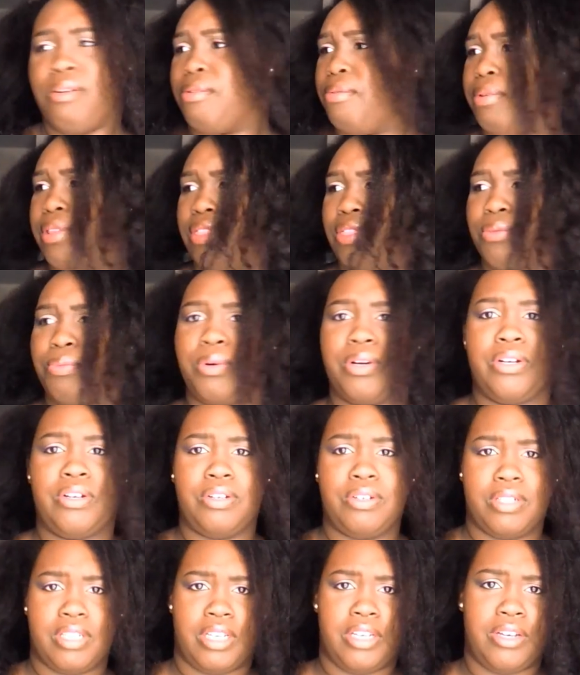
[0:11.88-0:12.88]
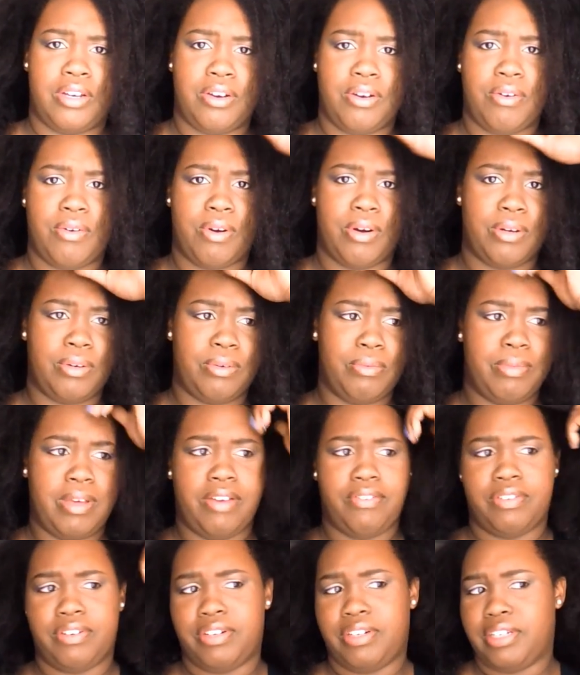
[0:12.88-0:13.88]
with the world or
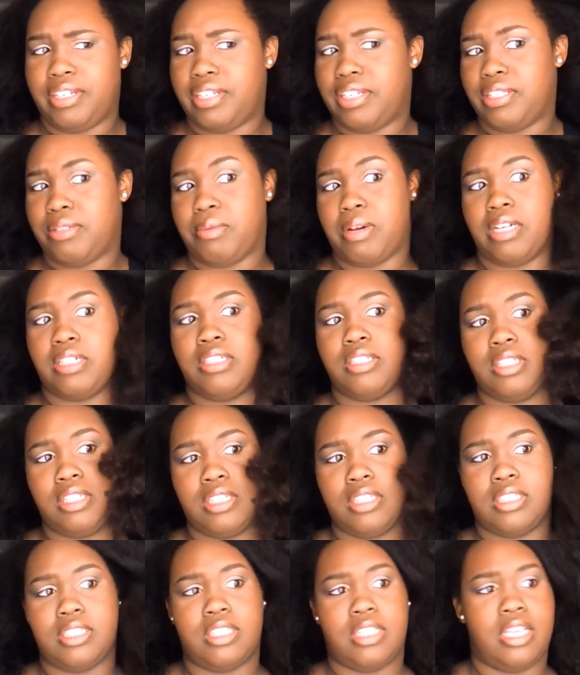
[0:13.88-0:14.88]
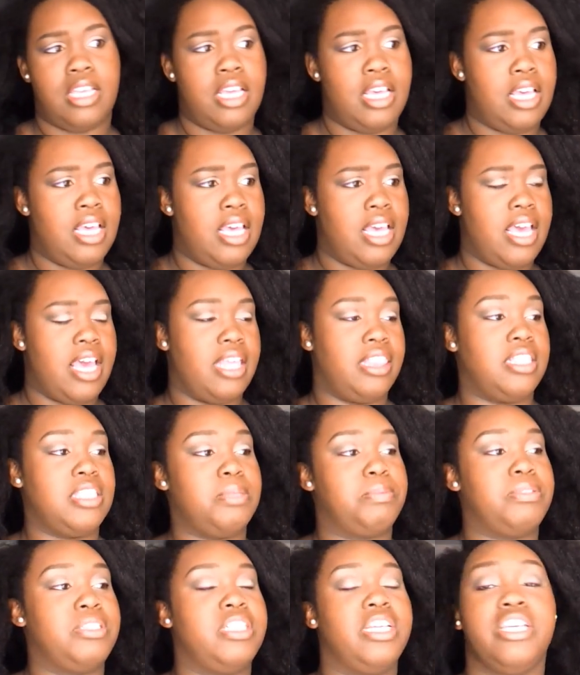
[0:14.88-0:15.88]
whomever is watching this at this
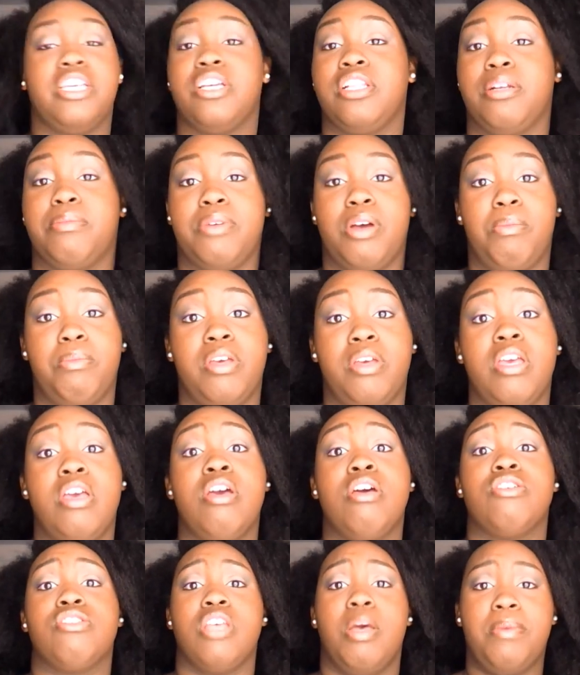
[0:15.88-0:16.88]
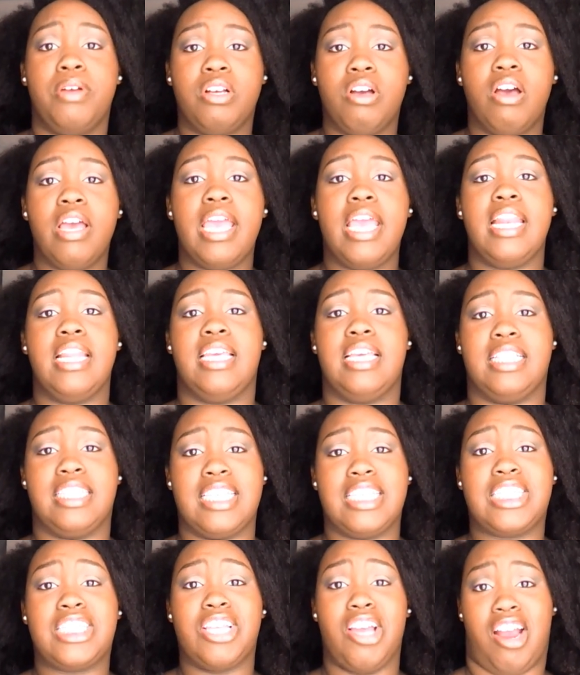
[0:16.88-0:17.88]
particular moment. So I'm going to go ahead and get
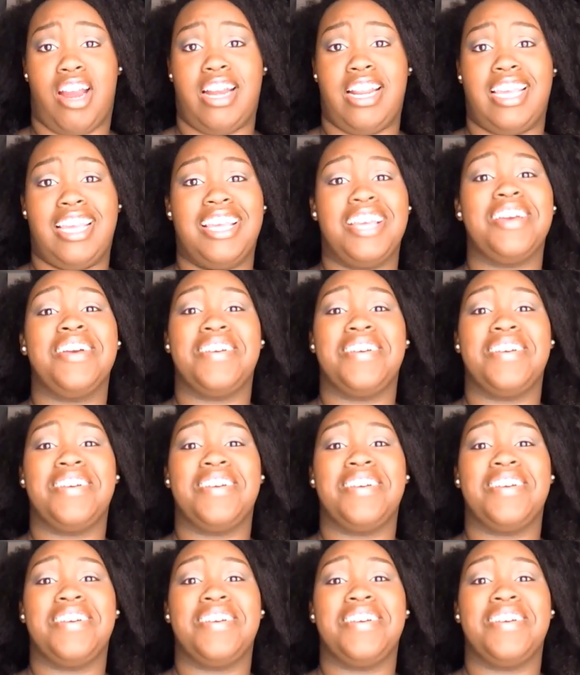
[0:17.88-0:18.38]
this started.